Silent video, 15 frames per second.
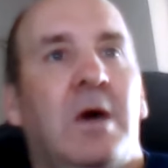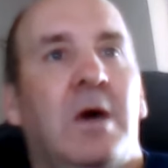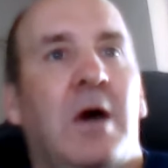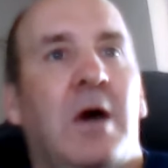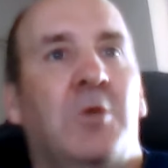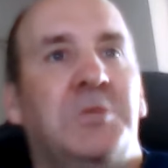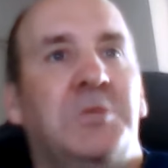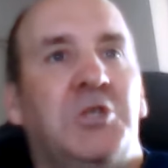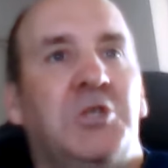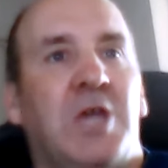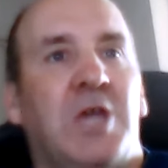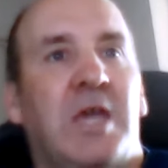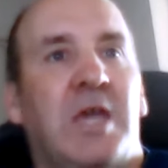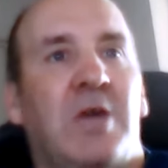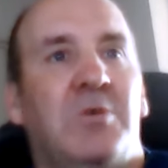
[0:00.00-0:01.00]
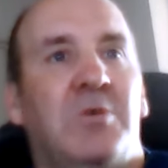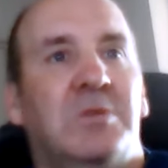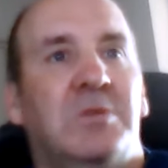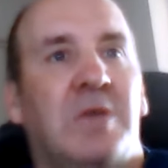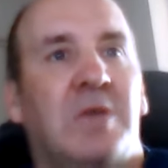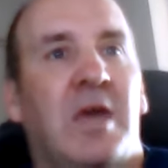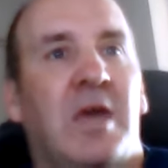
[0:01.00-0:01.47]
And obviously Sharecare
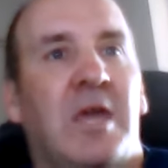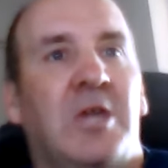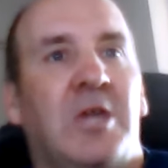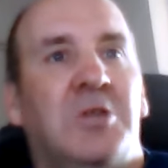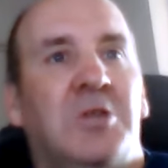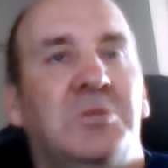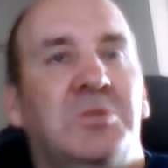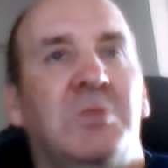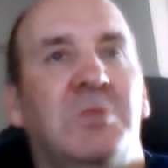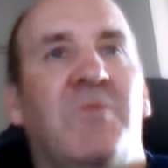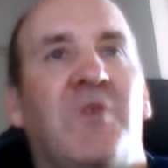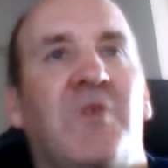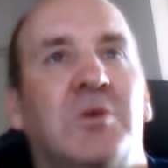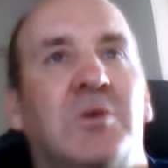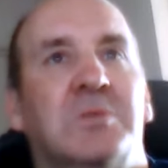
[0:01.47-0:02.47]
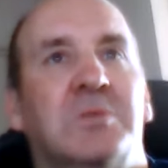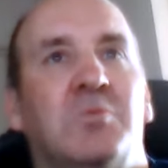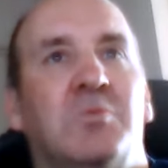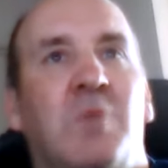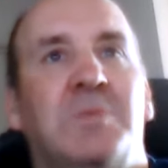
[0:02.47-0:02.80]
is a consumer-focused